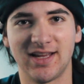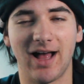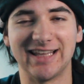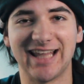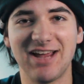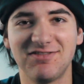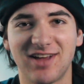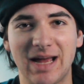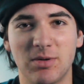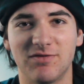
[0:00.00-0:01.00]
A
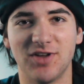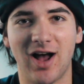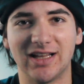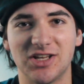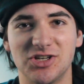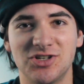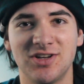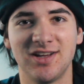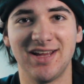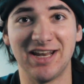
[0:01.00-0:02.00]
lifetime of knowledge
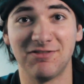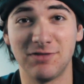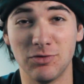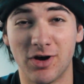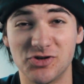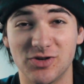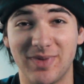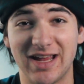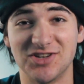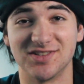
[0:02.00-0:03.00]
in a few hundred
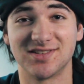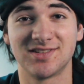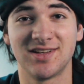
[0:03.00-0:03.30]
pages.